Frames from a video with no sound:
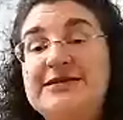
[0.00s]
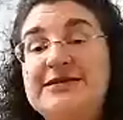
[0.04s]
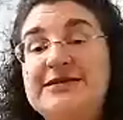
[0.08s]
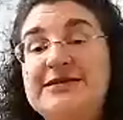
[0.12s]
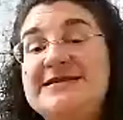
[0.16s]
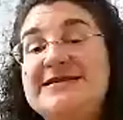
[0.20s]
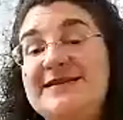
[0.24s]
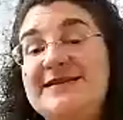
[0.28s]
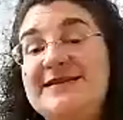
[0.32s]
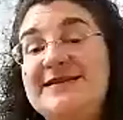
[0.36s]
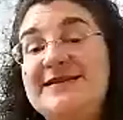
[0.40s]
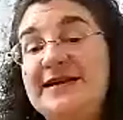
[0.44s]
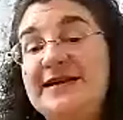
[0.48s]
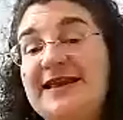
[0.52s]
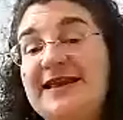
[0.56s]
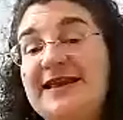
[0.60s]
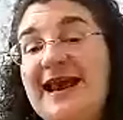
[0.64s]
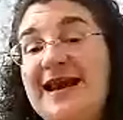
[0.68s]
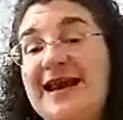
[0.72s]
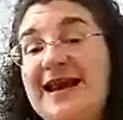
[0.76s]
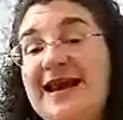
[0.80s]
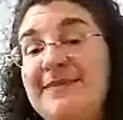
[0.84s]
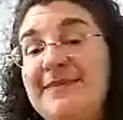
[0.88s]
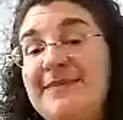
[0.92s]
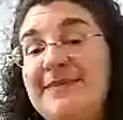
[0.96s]
specifically
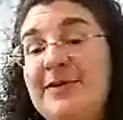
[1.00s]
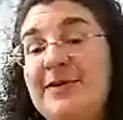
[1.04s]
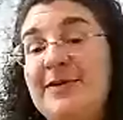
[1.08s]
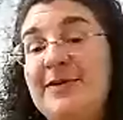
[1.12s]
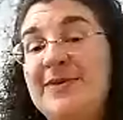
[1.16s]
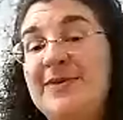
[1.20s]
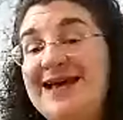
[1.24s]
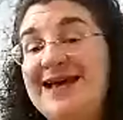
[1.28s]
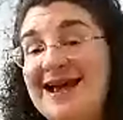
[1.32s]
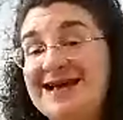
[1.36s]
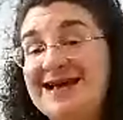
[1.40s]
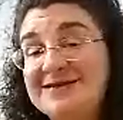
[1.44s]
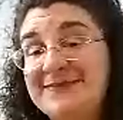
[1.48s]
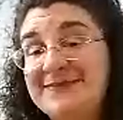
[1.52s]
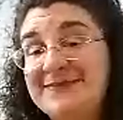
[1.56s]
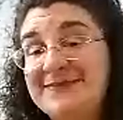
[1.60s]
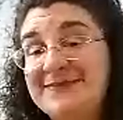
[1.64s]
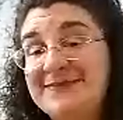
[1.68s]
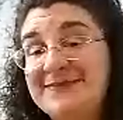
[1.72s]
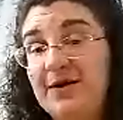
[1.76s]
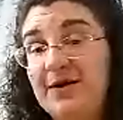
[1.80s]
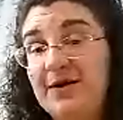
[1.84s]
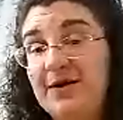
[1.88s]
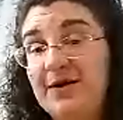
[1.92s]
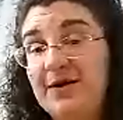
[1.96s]
you want to ask me
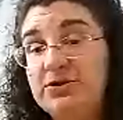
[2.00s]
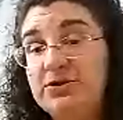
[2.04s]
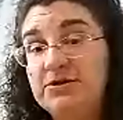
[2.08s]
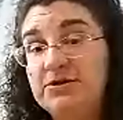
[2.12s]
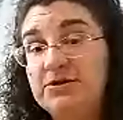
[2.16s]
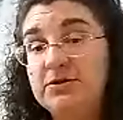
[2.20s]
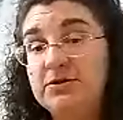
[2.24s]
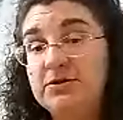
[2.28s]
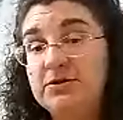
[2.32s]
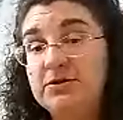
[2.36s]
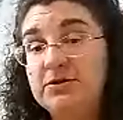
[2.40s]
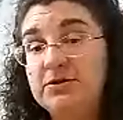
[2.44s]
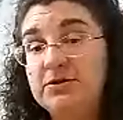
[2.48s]
about?